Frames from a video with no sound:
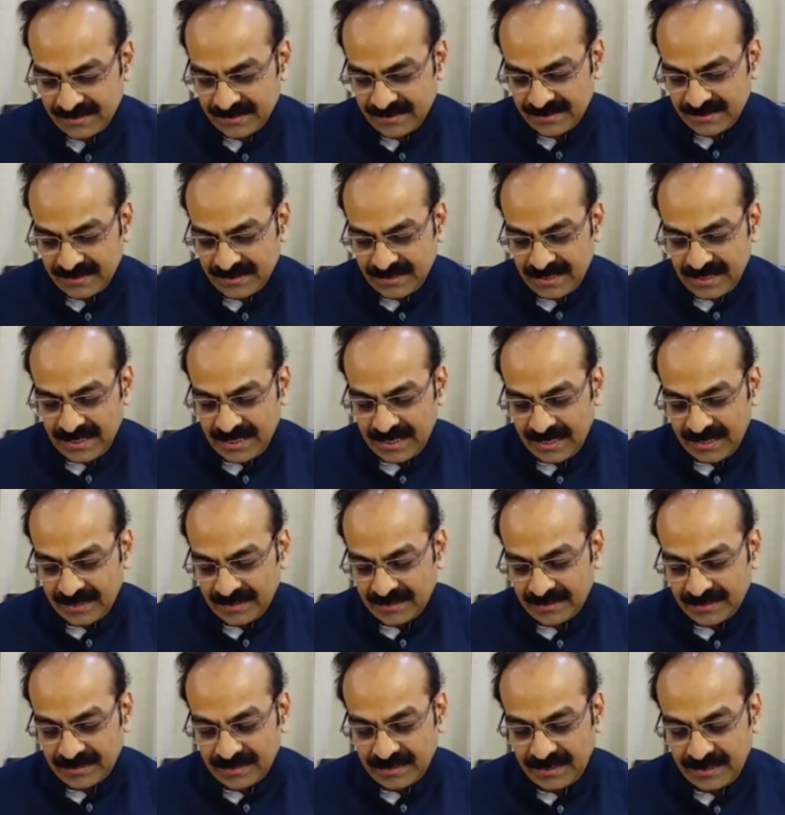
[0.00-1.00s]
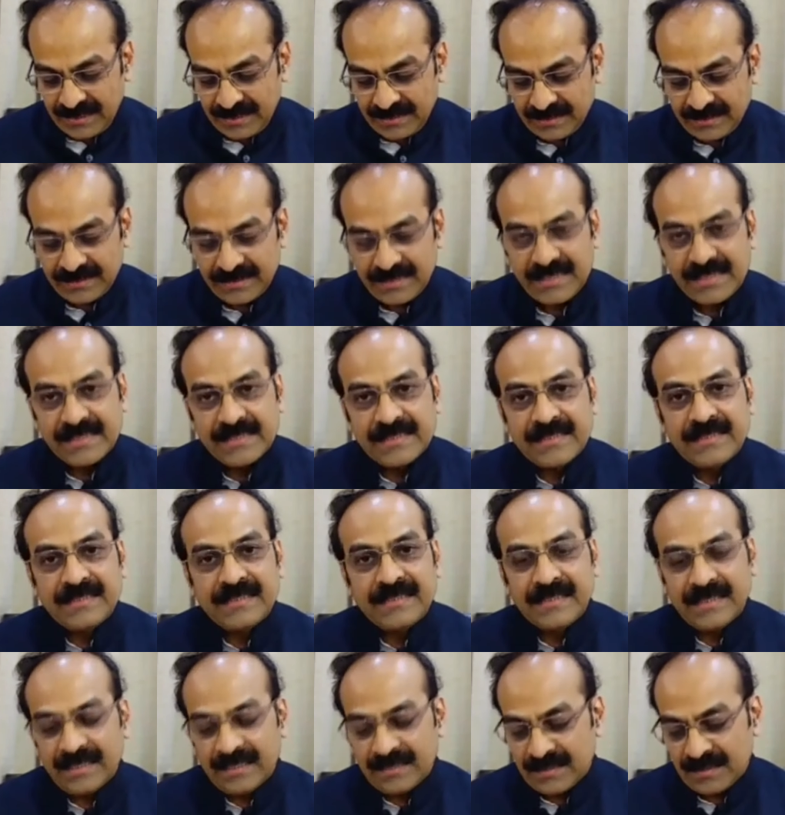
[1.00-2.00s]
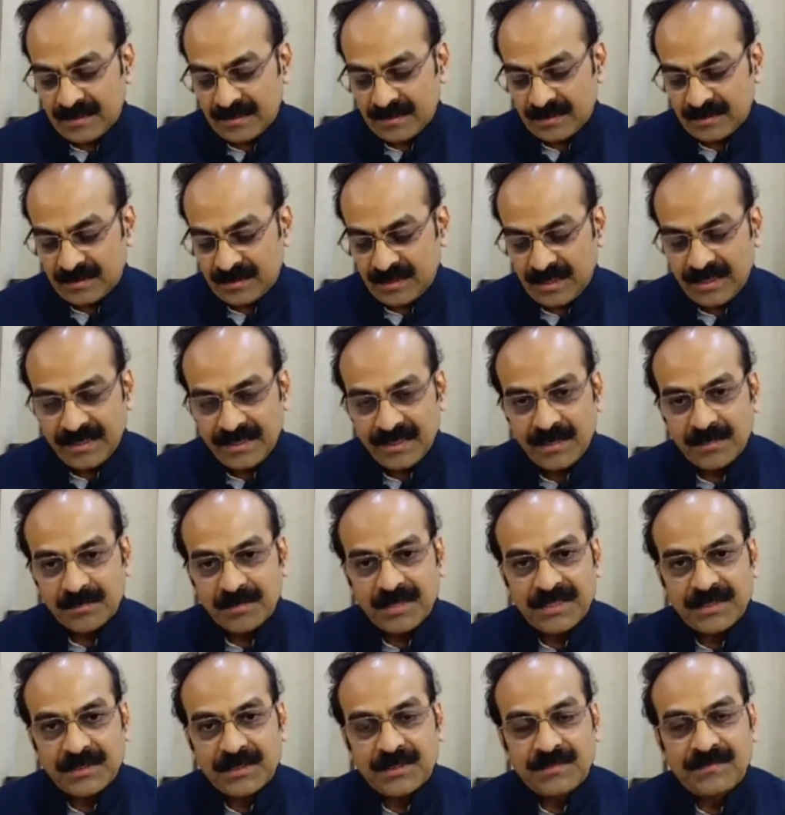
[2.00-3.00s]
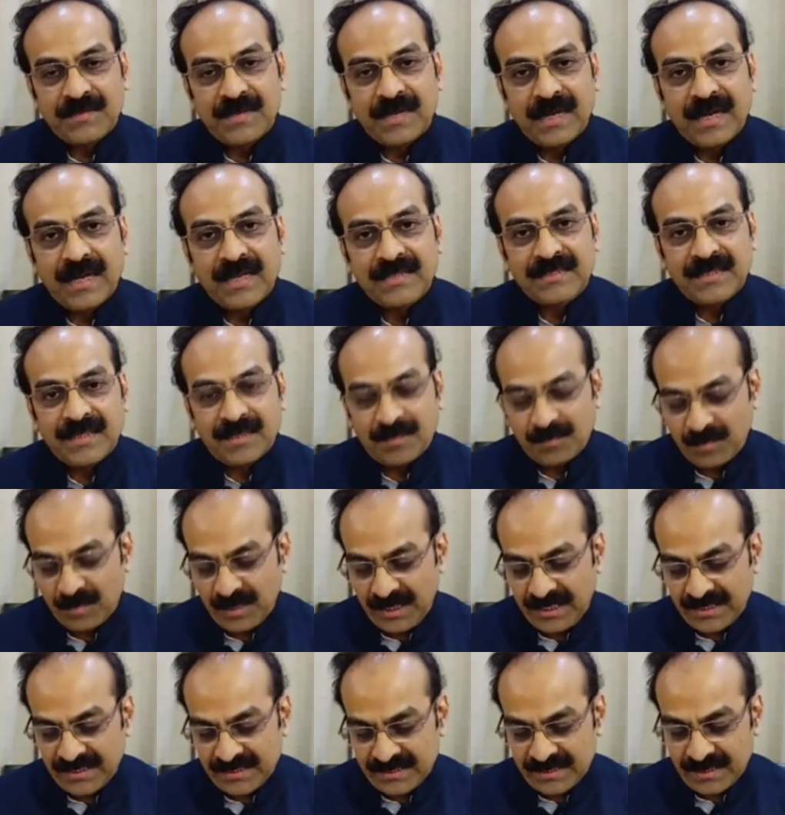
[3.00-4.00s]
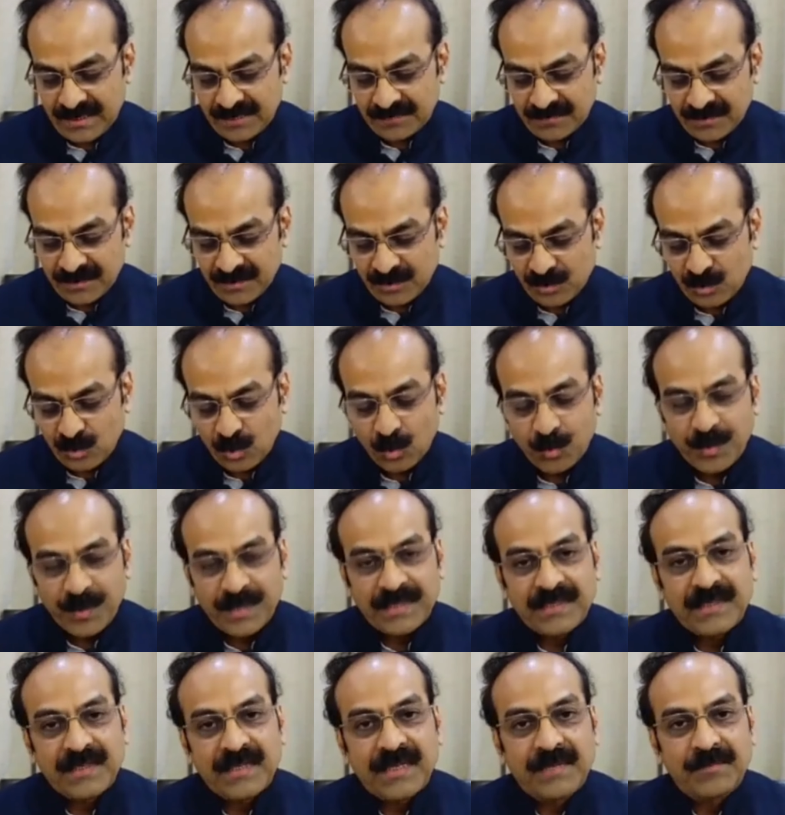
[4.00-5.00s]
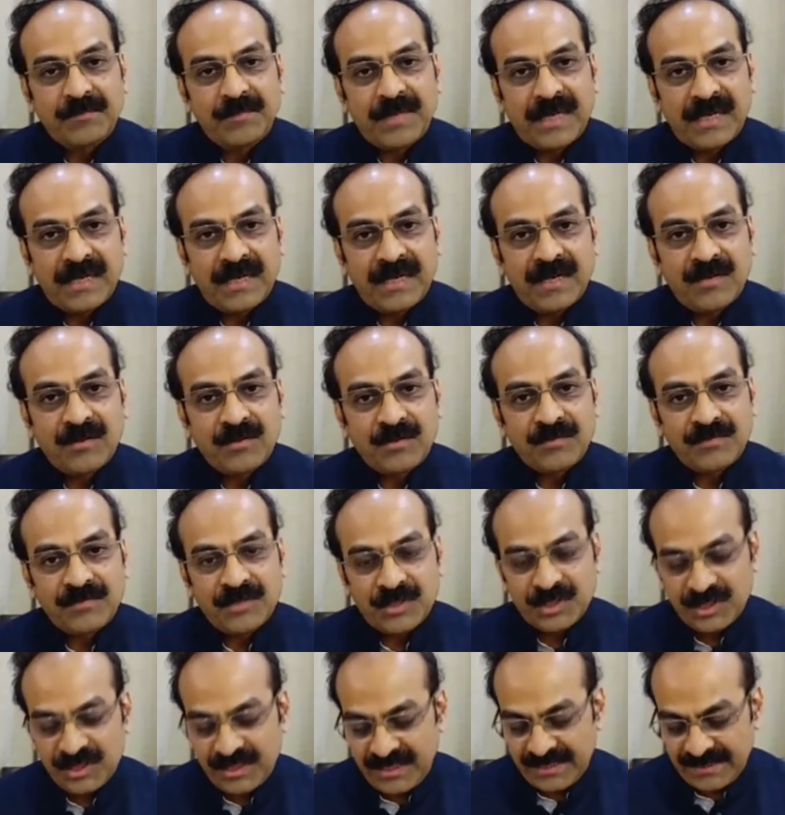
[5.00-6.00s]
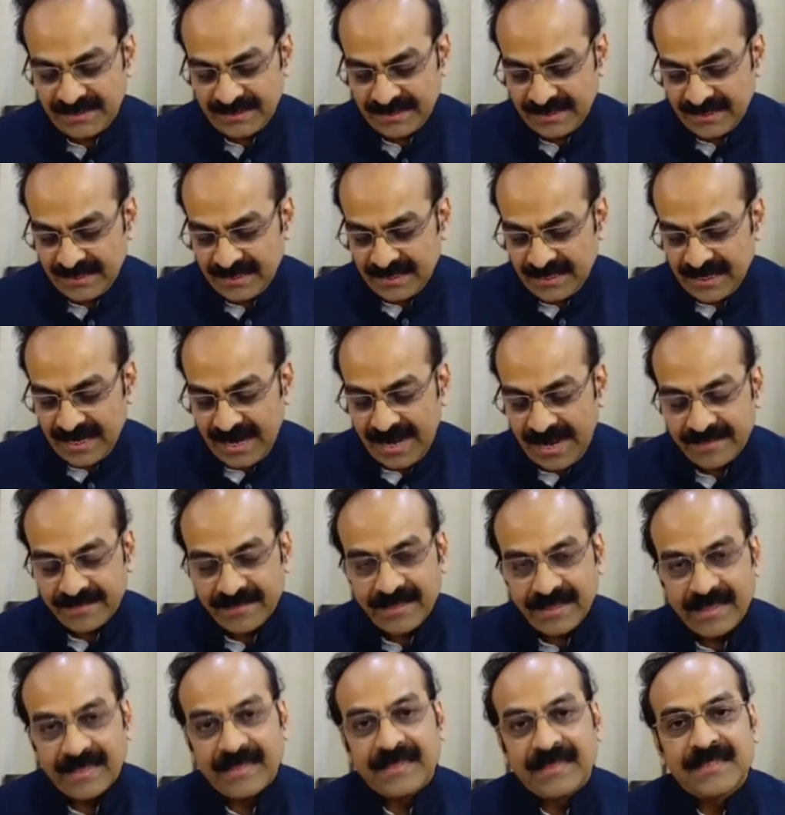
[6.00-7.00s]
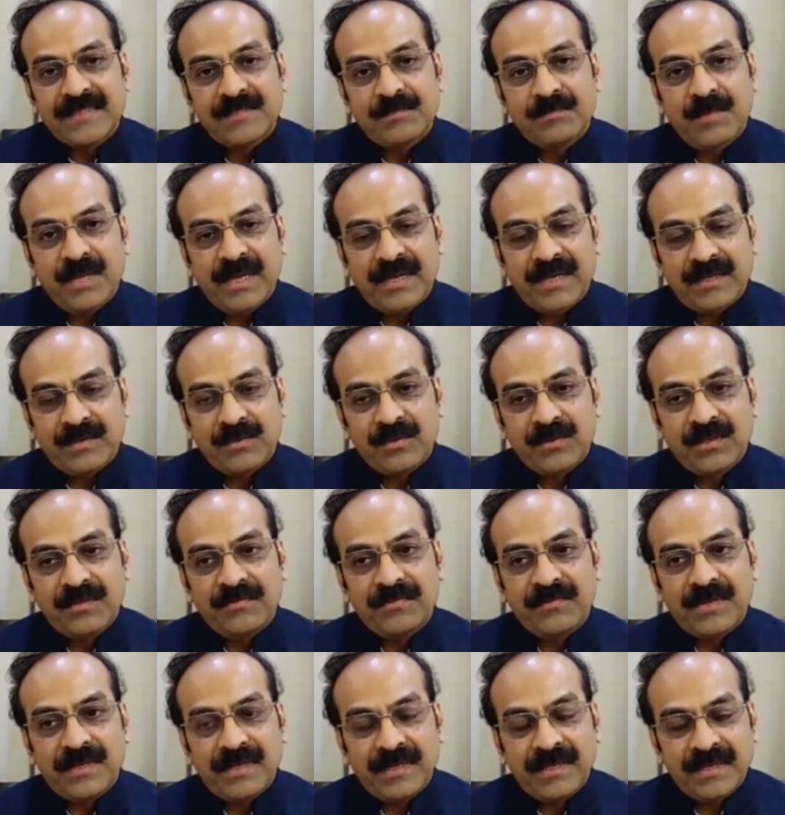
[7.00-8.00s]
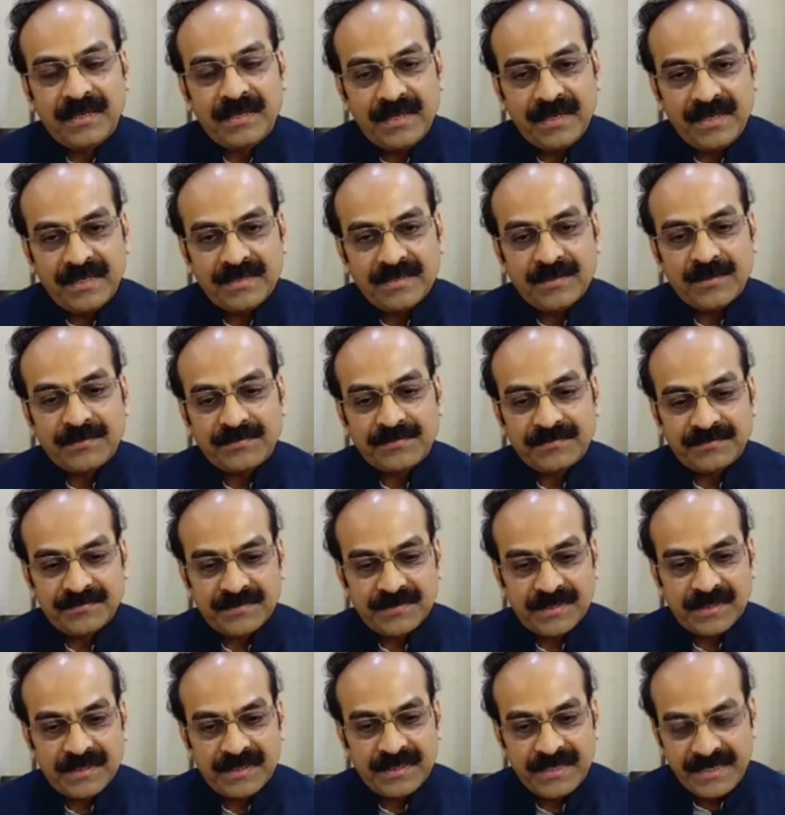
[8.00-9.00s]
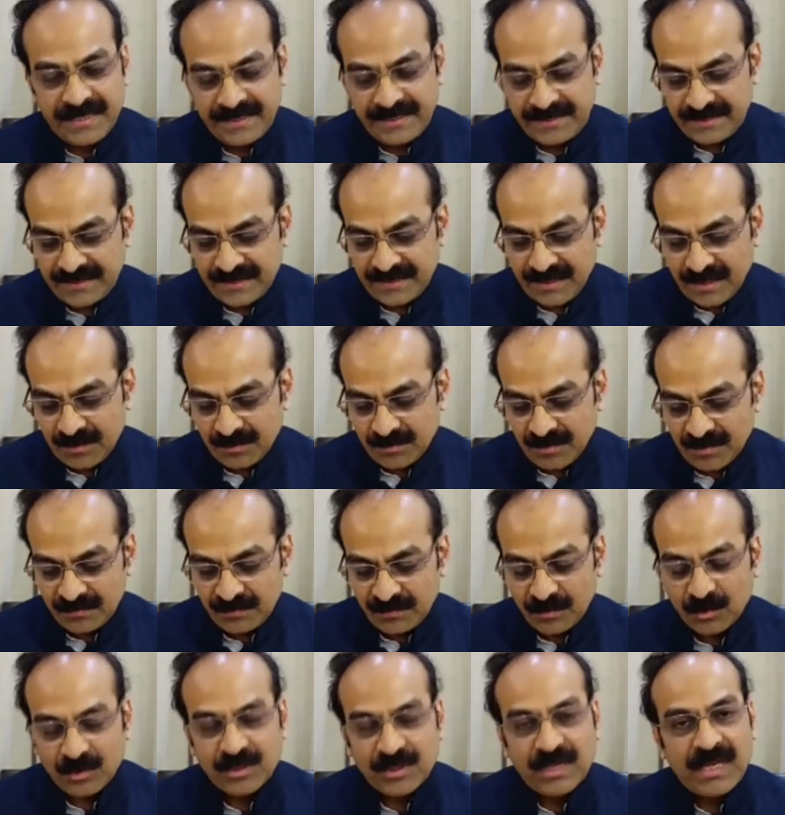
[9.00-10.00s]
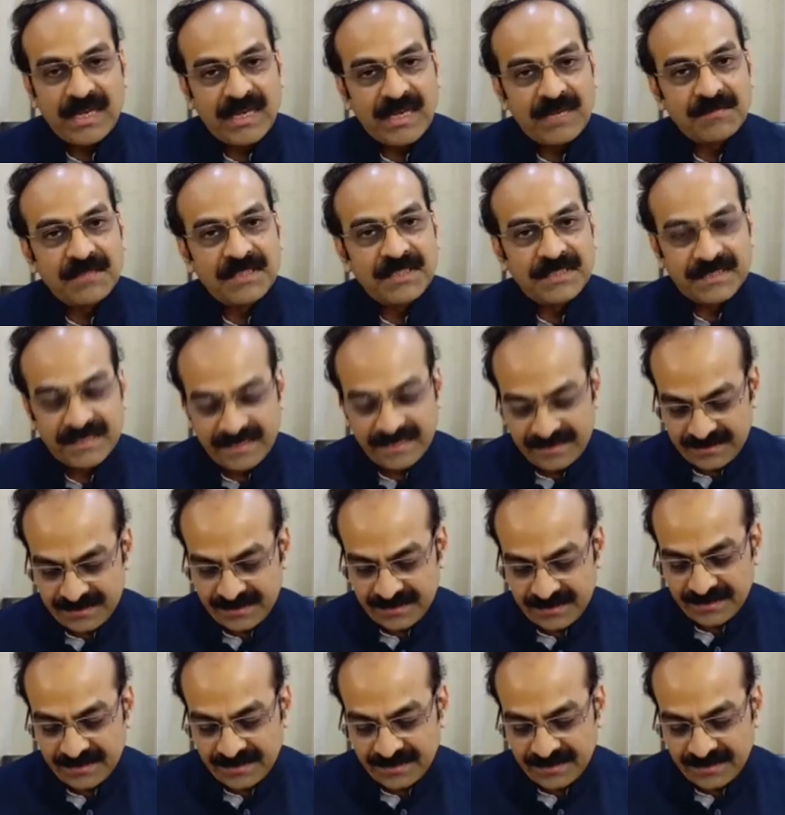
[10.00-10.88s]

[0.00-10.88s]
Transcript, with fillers: And, yes. and these the tiny bits of glass are placed after scooping the metal out of the sheet and then it is baked to different degrees of uh, heat before the enamel okay. sets in.